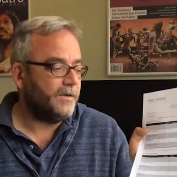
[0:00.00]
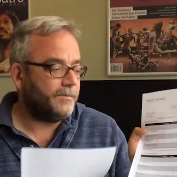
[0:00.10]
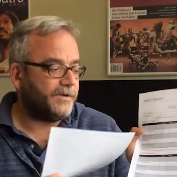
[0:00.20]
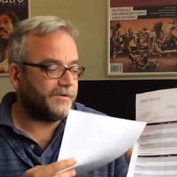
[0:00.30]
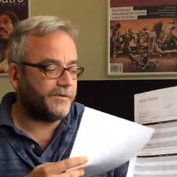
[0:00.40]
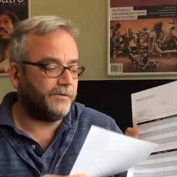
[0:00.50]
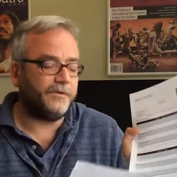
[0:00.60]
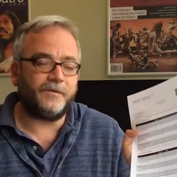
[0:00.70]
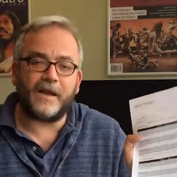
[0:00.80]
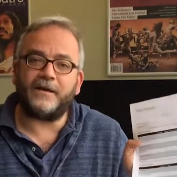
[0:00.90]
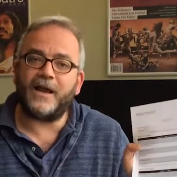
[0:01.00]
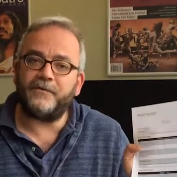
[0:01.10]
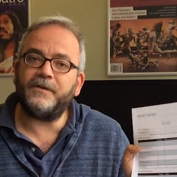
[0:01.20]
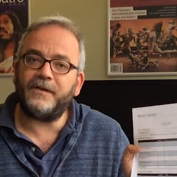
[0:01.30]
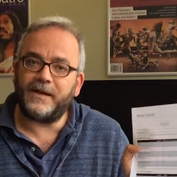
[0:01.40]
be sure that
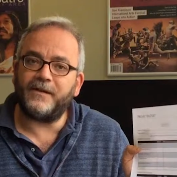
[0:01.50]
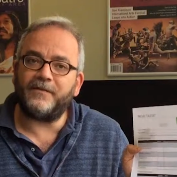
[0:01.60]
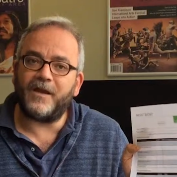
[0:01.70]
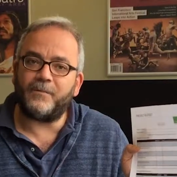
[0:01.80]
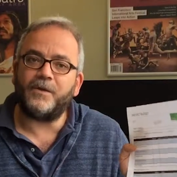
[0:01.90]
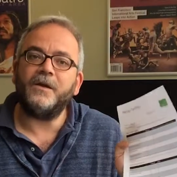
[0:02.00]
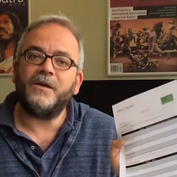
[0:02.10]
everything adds up.